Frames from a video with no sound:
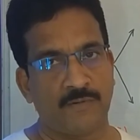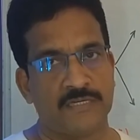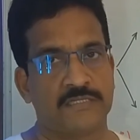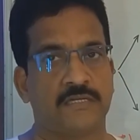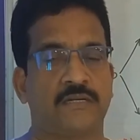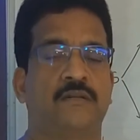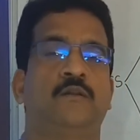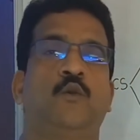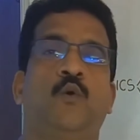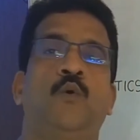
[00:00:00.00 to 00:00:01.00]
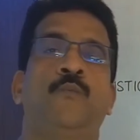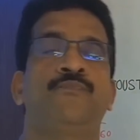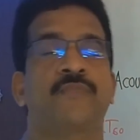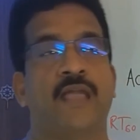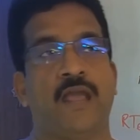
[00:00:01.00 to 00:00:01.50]
is little low,
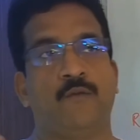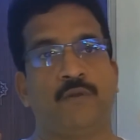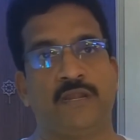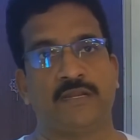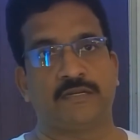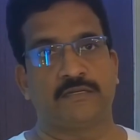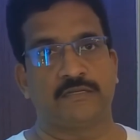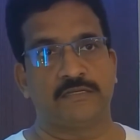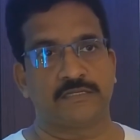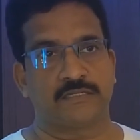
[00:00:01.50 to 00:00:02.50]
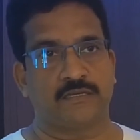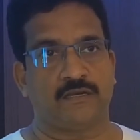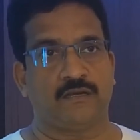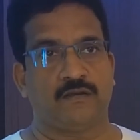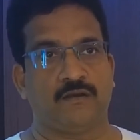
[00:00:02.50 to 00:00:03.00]
and when it is
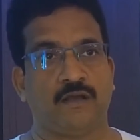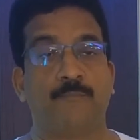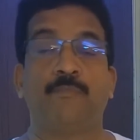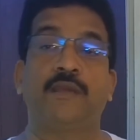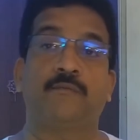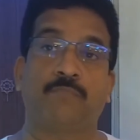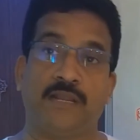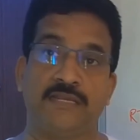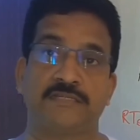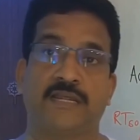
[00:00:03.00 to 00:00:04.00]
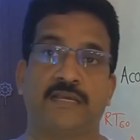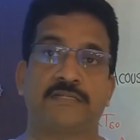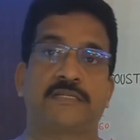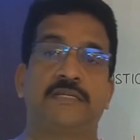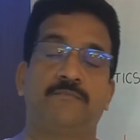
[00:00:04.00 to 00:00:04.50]
a big place like a
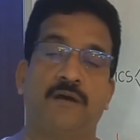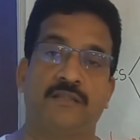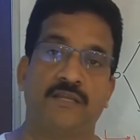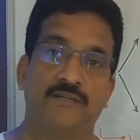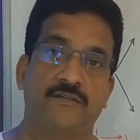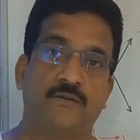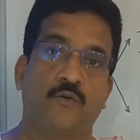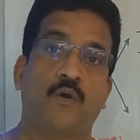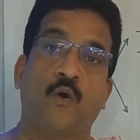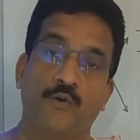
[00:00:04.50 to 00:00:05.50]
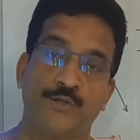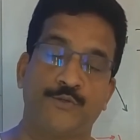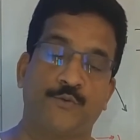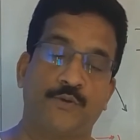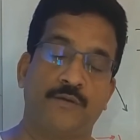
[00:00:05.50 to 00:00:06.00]
cinema theater or an
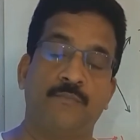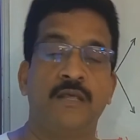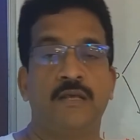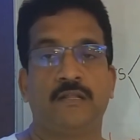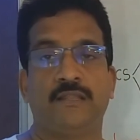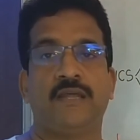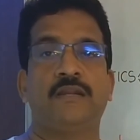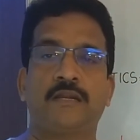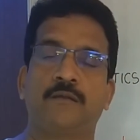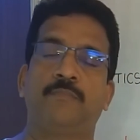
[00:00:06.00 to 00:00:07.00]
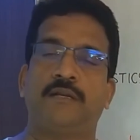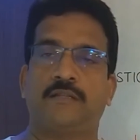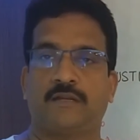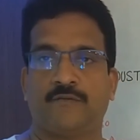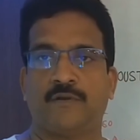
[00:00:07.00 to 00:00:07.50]
auditorium, there little bit
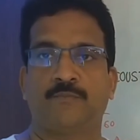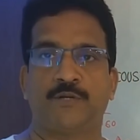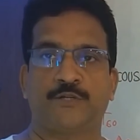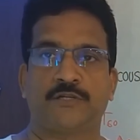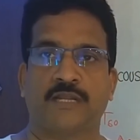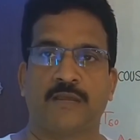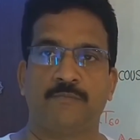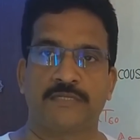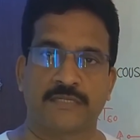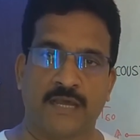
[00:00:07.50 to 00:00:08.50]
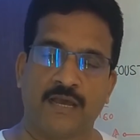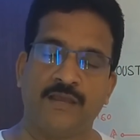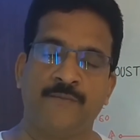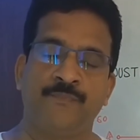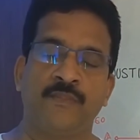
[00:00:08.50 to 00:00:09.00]
the reverberation time is
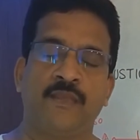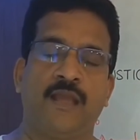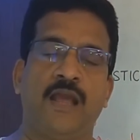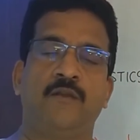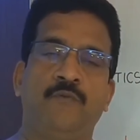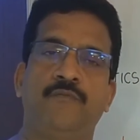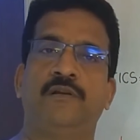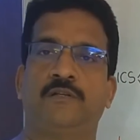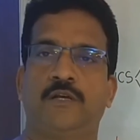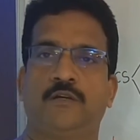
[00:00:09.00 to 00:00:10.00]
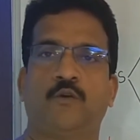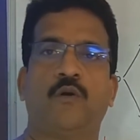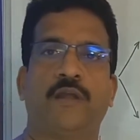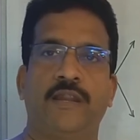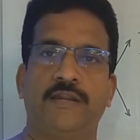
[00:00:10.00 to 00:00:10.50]
high. And we will
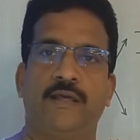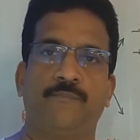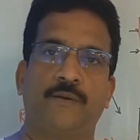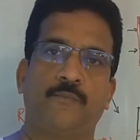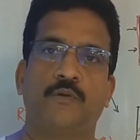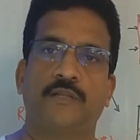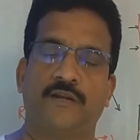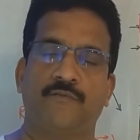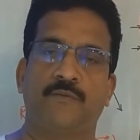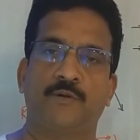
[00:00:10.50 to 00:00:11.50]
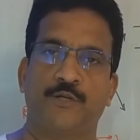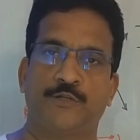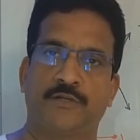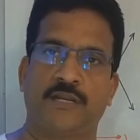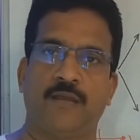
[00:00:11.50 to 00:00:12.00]
talk in depth about the
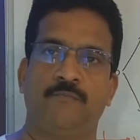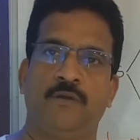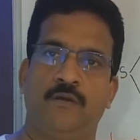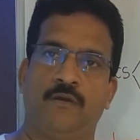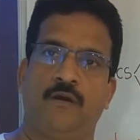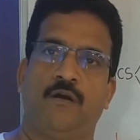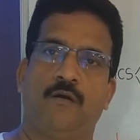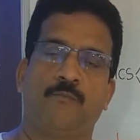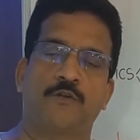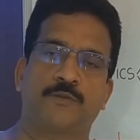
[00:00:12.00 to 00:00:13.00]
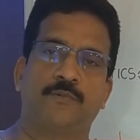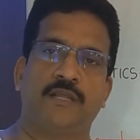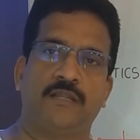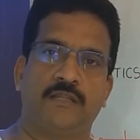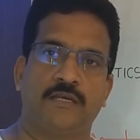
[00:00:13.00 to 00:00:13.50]
reverberation time
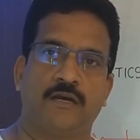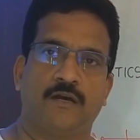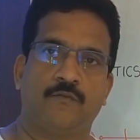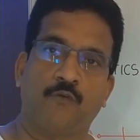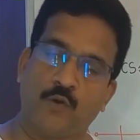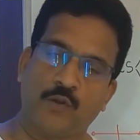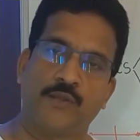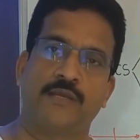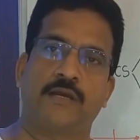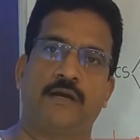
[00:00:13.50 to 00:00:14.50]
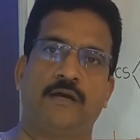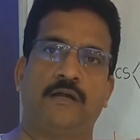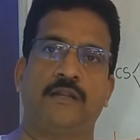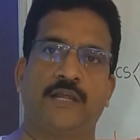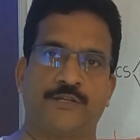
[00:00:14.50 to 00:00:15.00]
possibly in the following
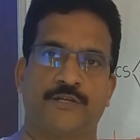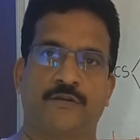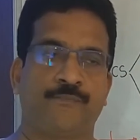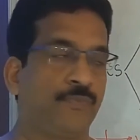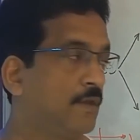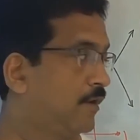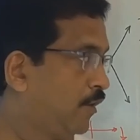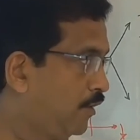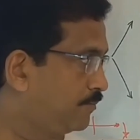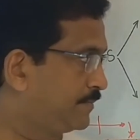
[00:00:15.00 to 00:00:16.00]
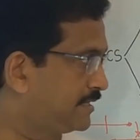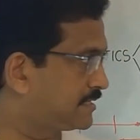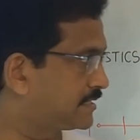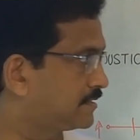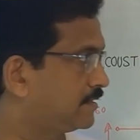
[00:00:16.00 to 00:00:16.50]
lecture. Hope
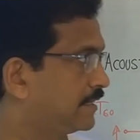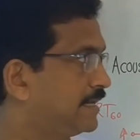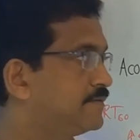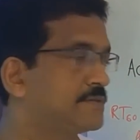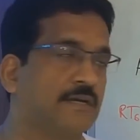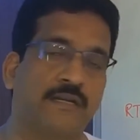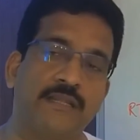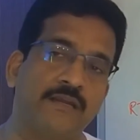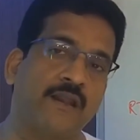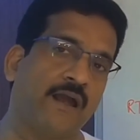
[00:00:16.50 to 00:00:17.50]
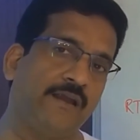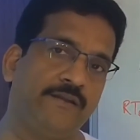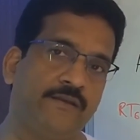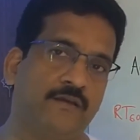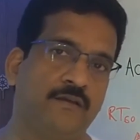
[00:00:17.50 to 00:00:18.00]
this gives a clear
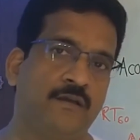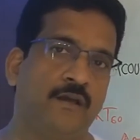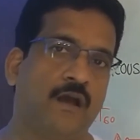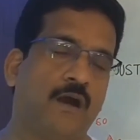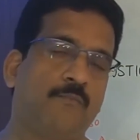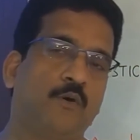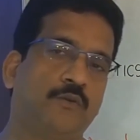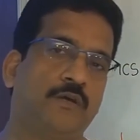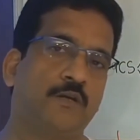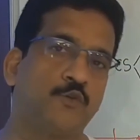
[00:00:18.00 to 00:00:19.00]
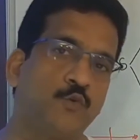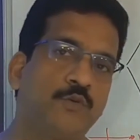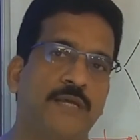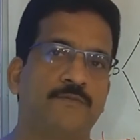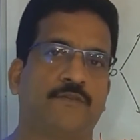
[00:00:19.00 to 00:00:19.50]
idea about the two
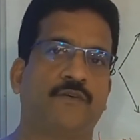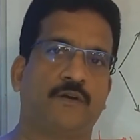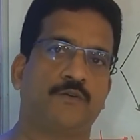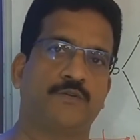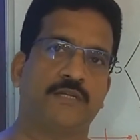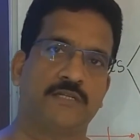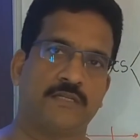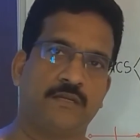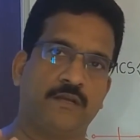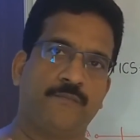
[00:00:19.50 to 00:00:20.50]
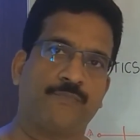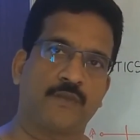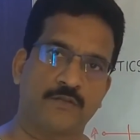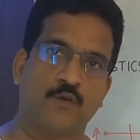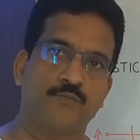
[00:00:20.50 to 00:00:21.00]
types of acoustics,
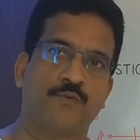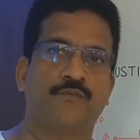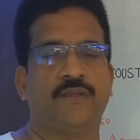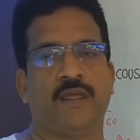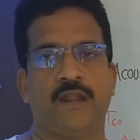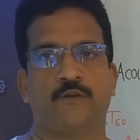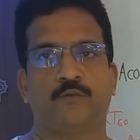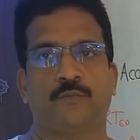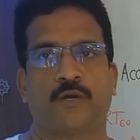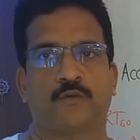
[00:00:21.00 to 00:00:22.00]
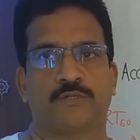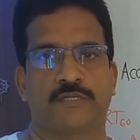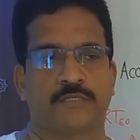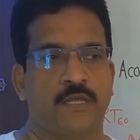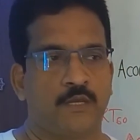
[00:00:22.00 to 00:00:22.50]
soundproofing and room
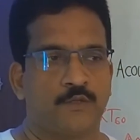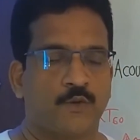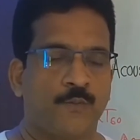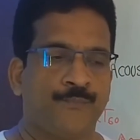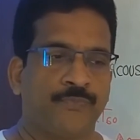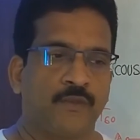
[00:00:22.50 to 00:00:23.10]
acoustics. So